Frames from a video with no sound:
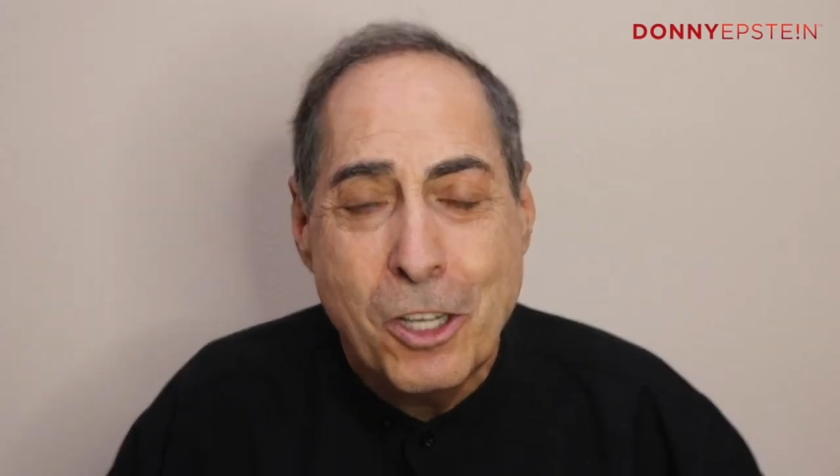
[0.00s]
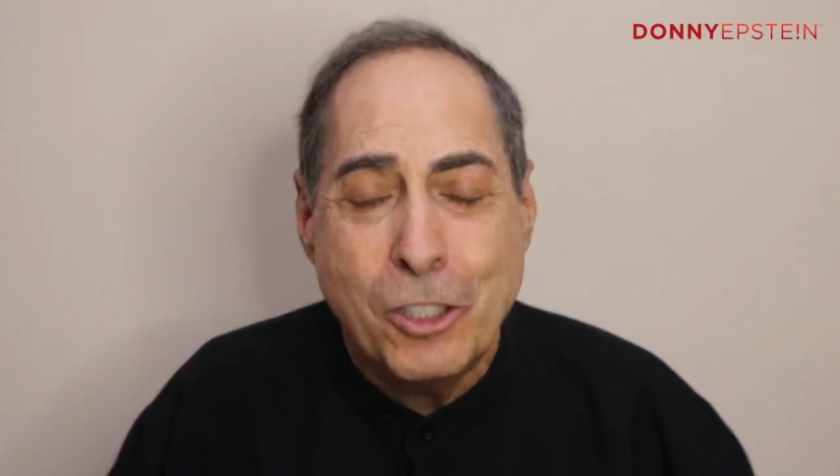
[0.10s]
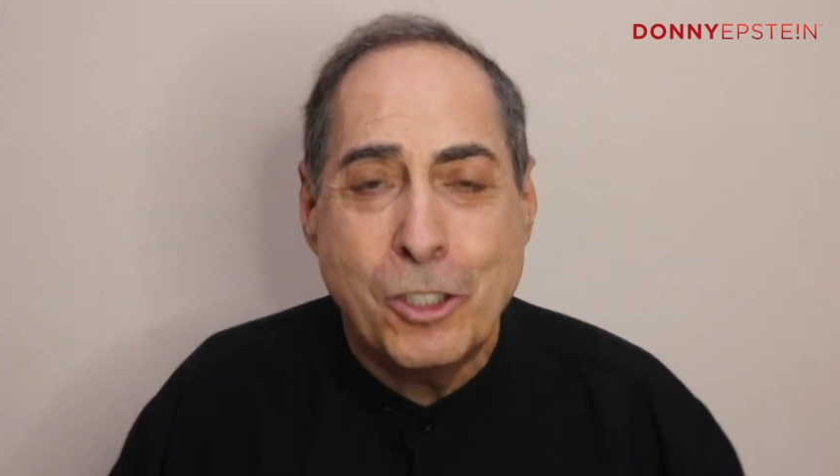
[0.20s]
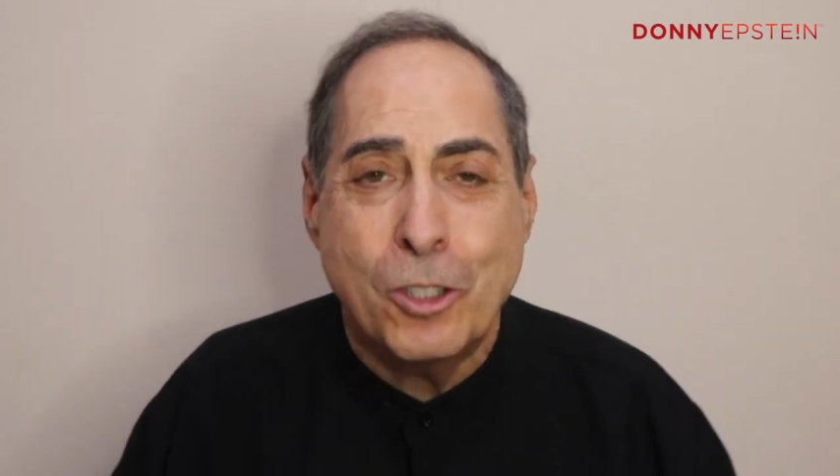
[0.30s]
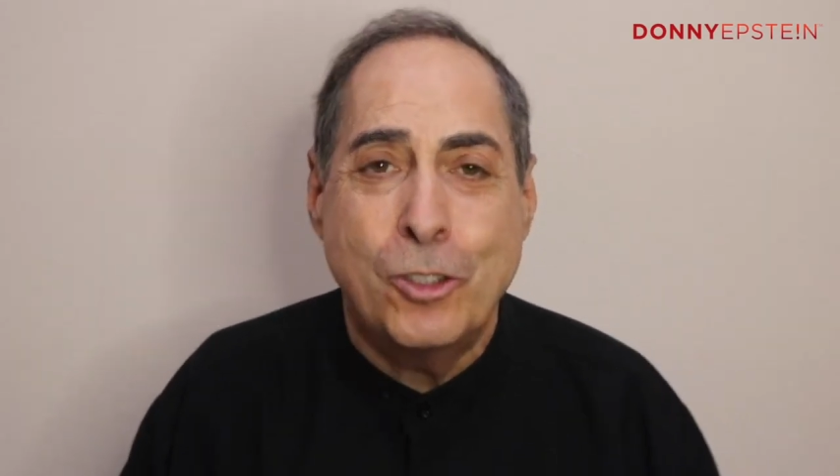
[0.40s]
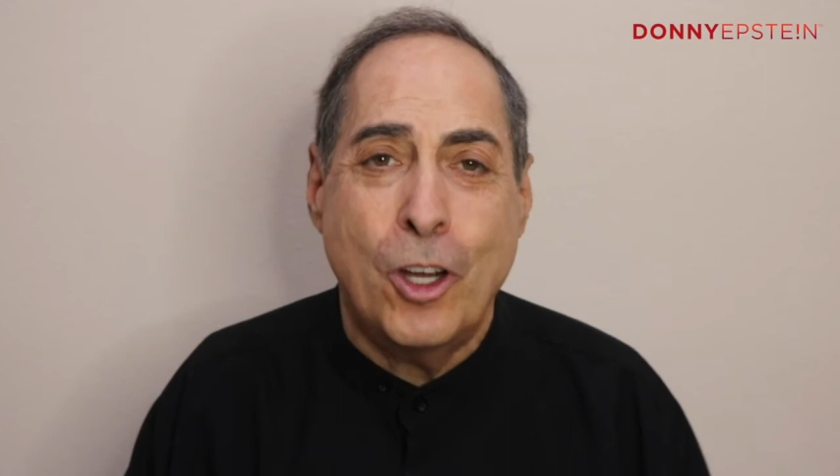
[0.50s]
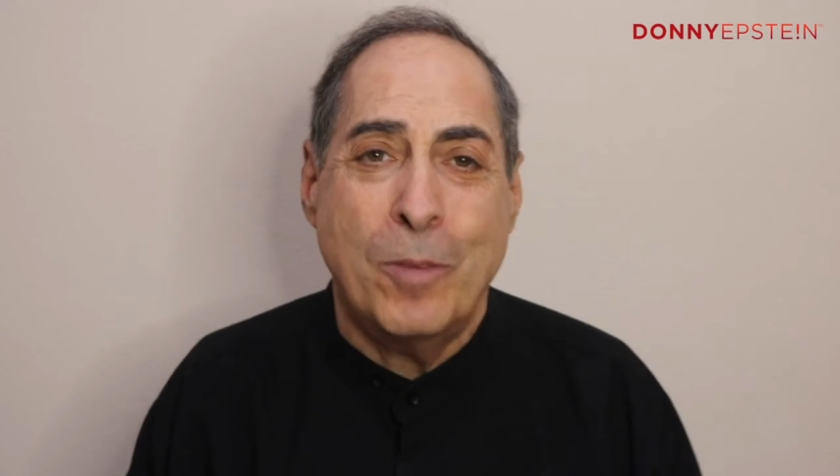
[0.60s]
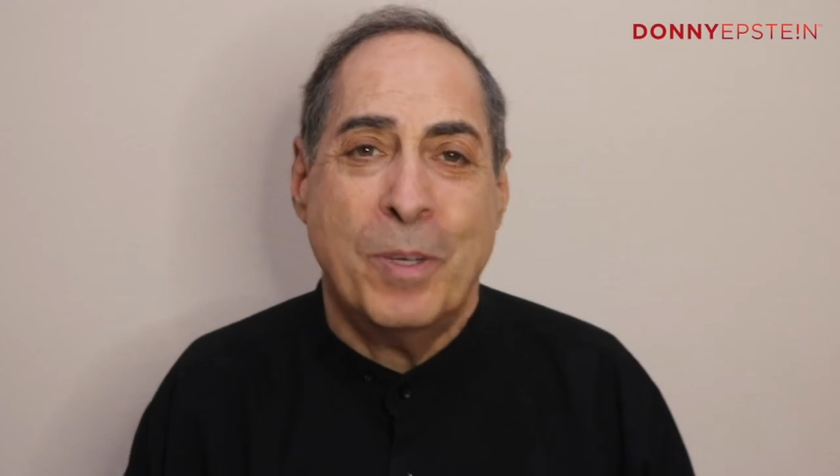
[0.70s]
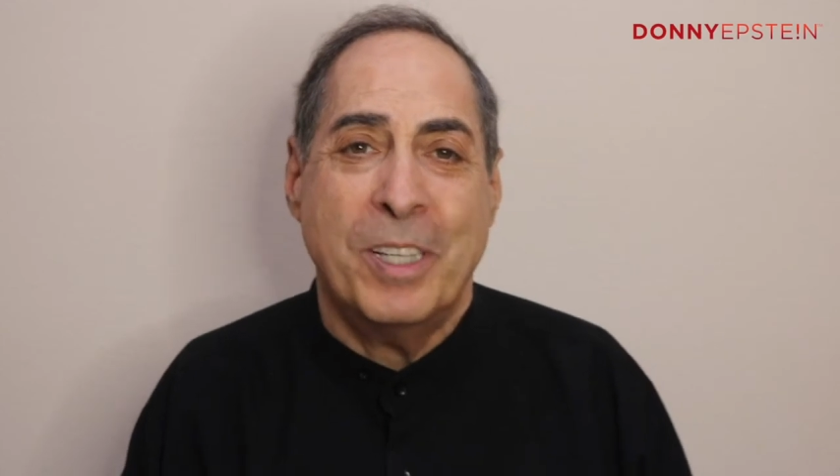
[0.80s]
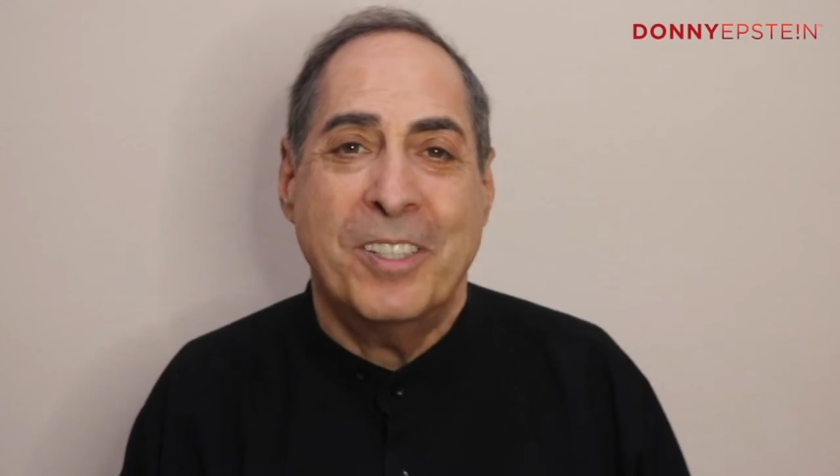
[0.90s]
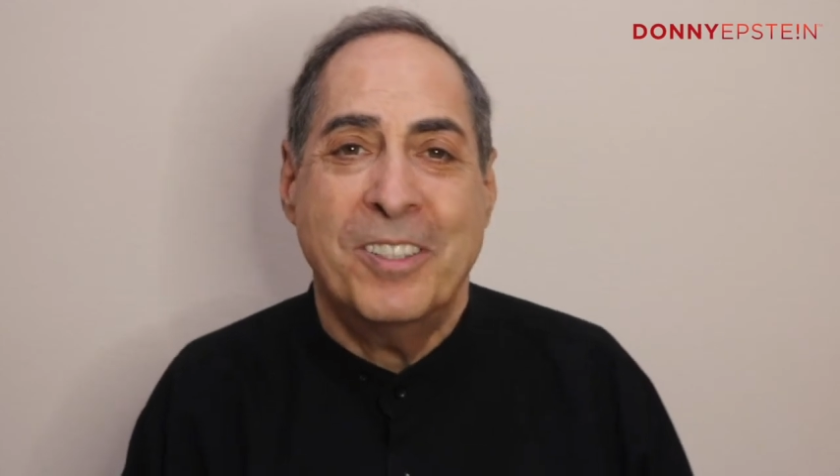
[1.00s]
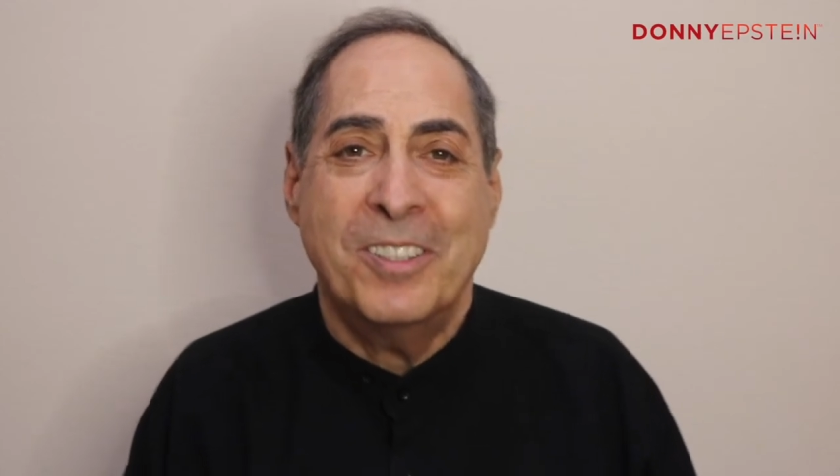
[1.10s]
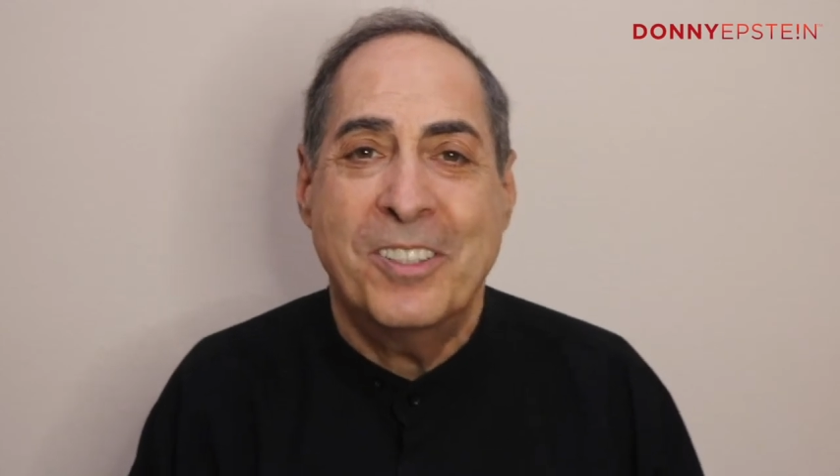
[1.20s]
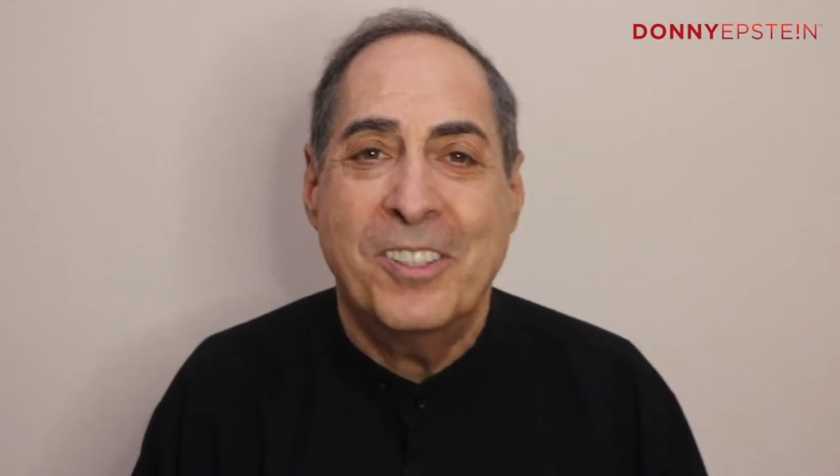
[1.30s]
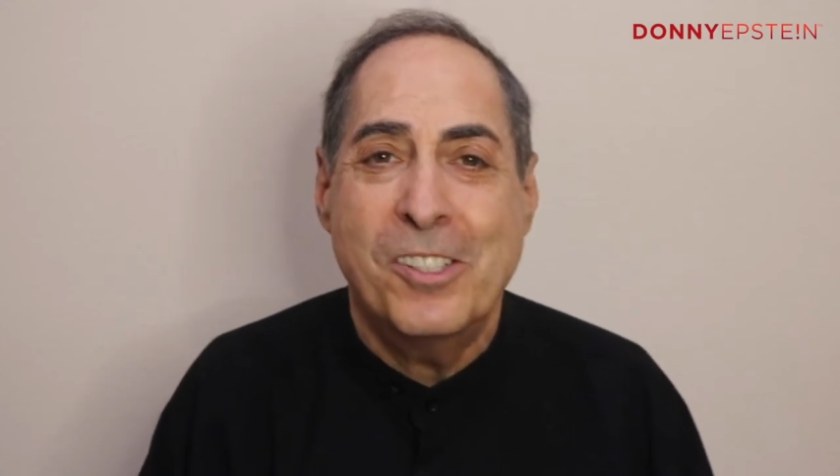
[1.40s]
So join me
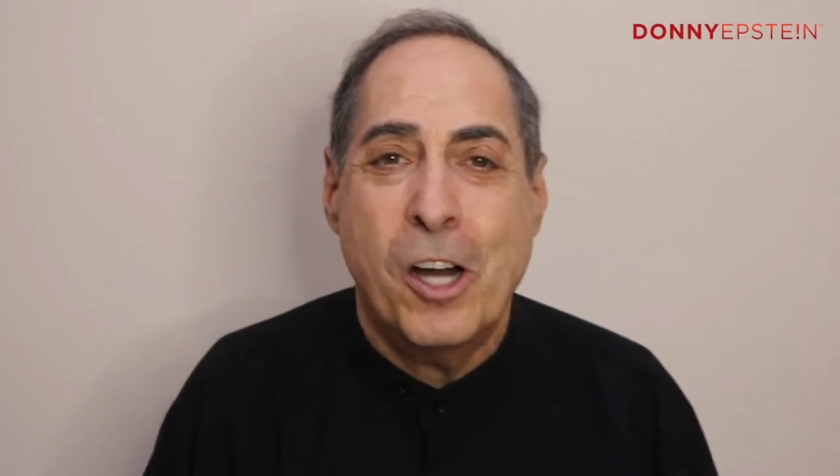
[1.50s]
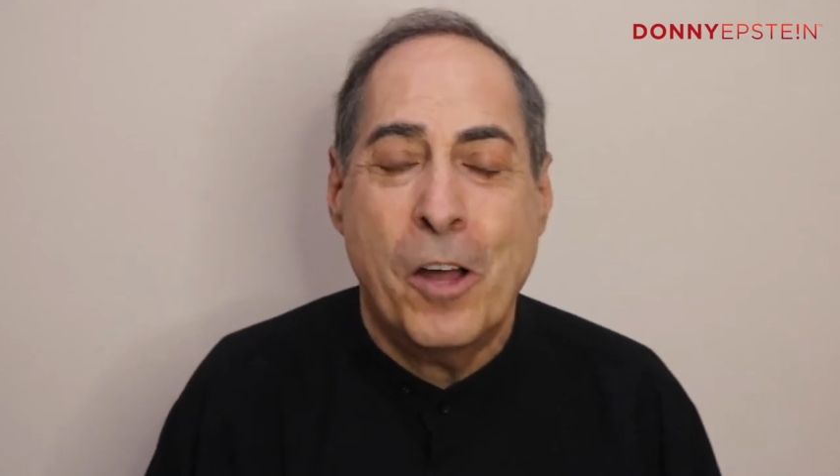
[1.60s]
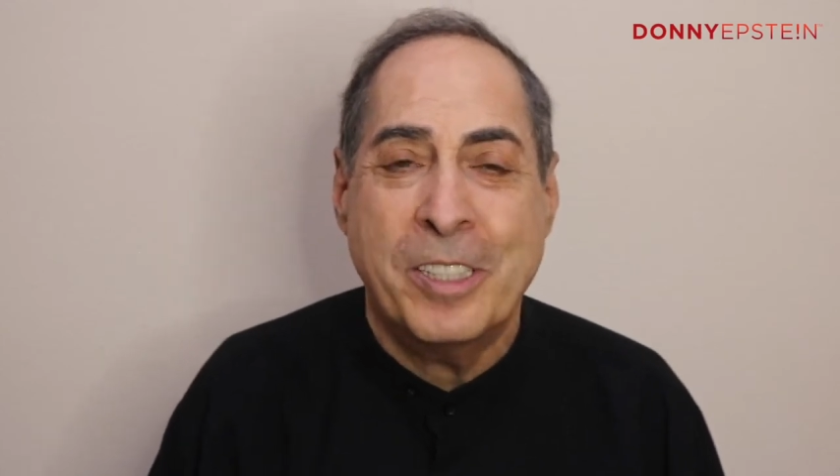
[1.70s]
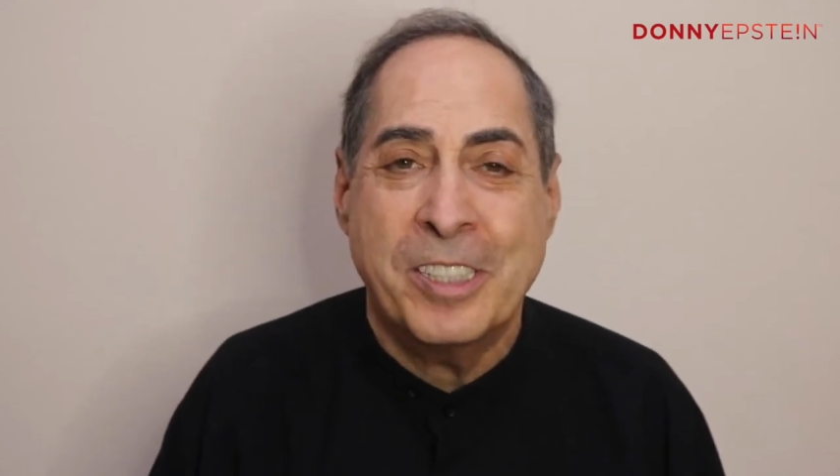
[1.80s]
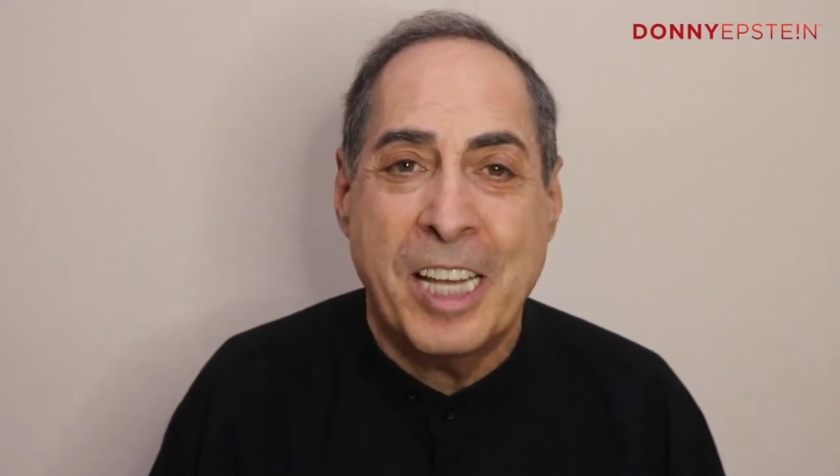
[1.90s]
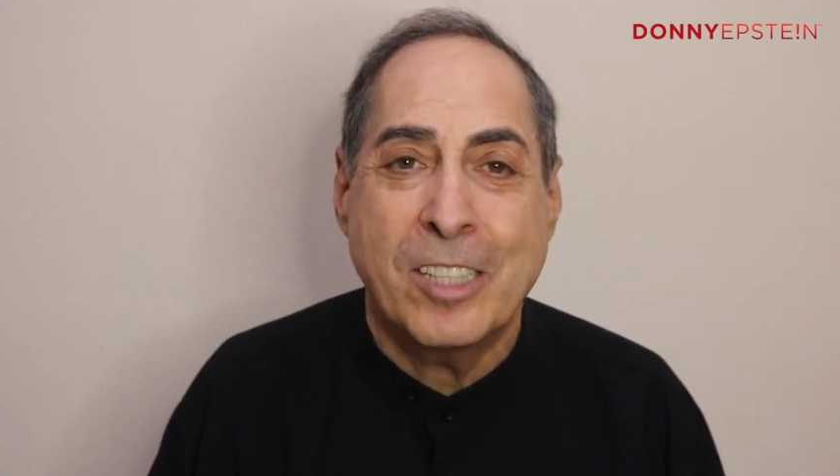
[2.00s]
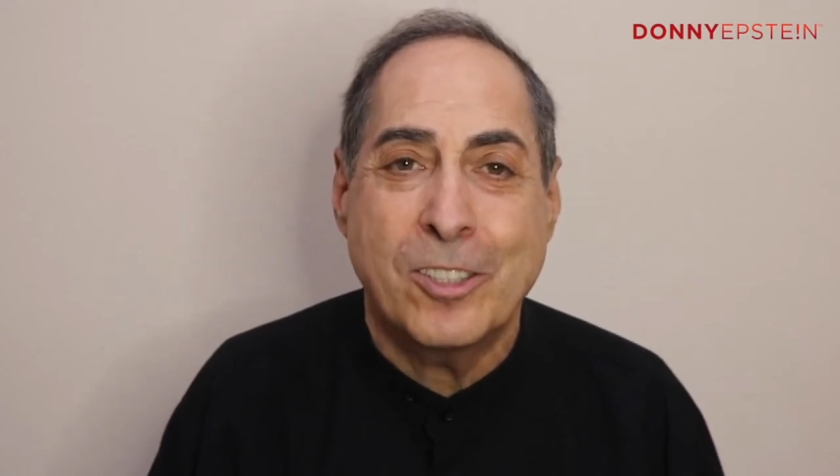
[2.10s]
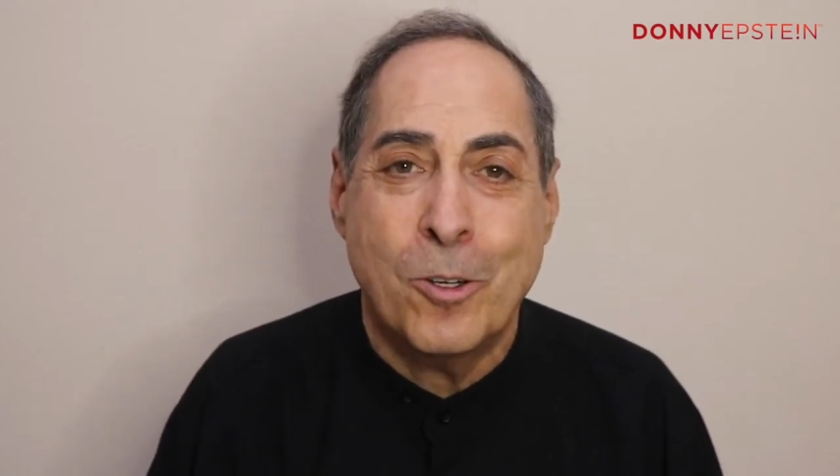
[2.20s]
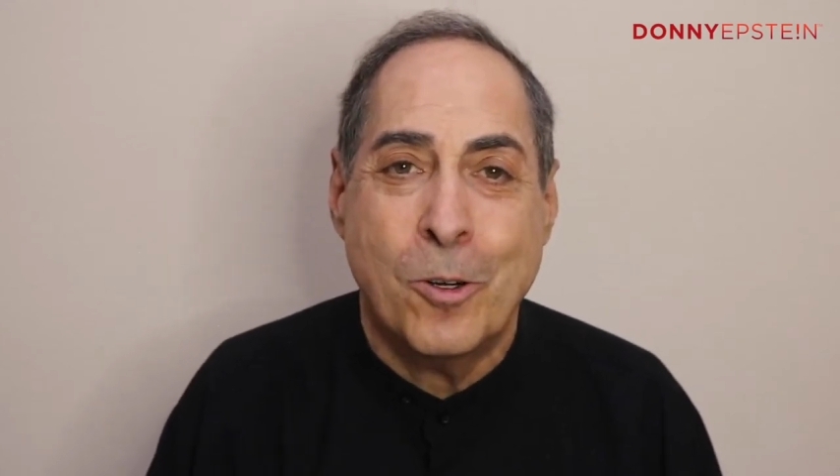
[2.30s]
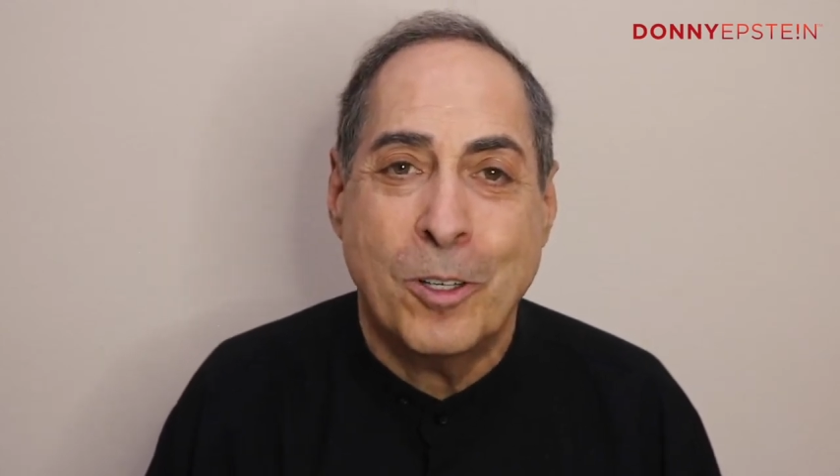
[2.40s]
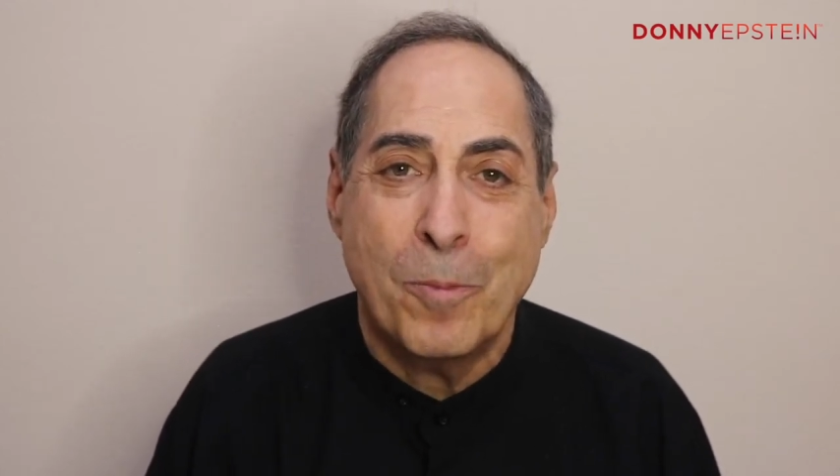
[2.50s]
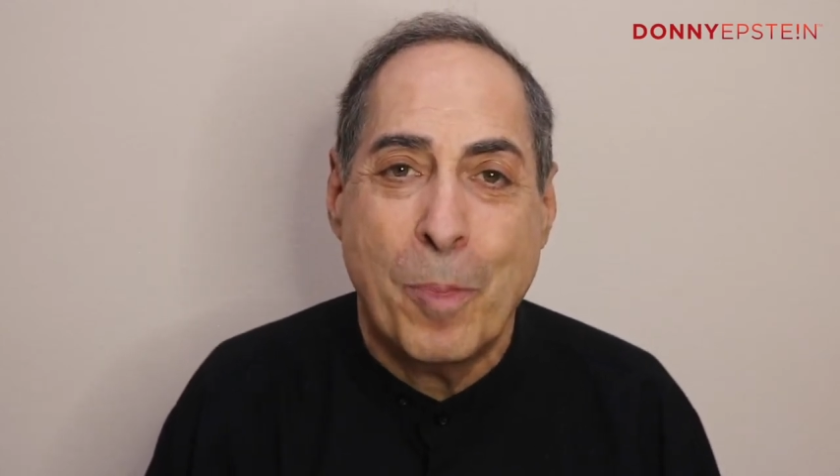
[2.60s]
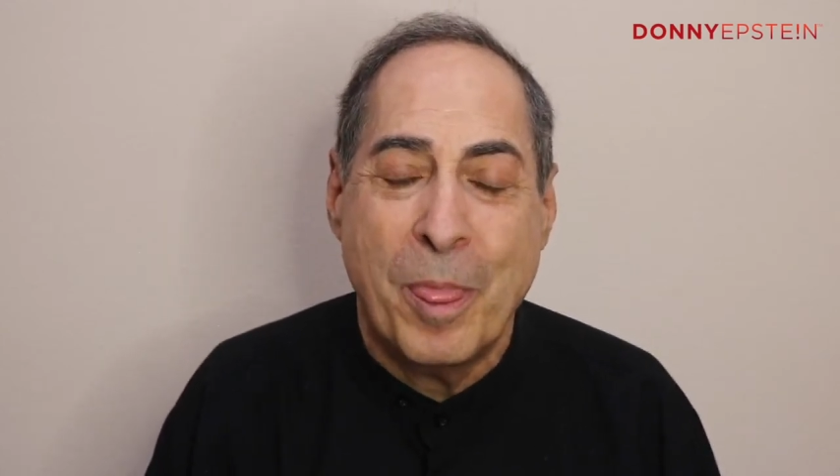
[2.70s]
on this next call,